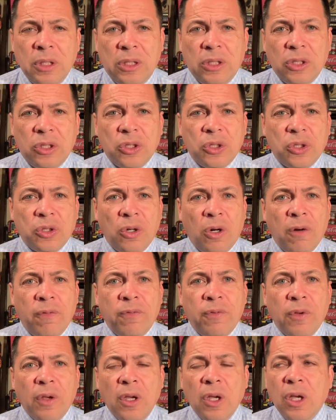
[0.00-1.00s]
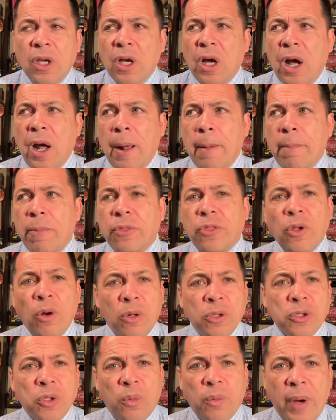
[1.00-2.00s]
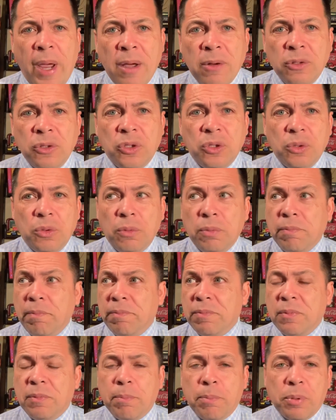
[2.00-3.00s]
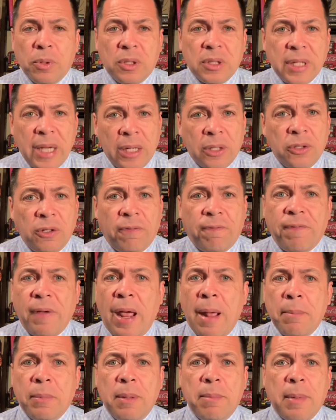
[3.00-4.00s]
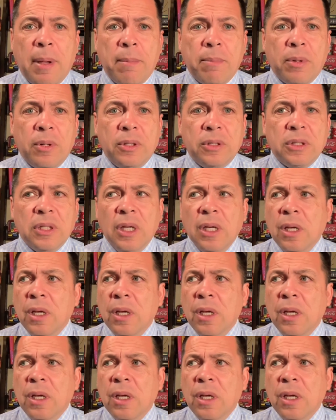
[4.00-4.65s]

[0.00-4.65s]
to serve those around you. Protect your family members.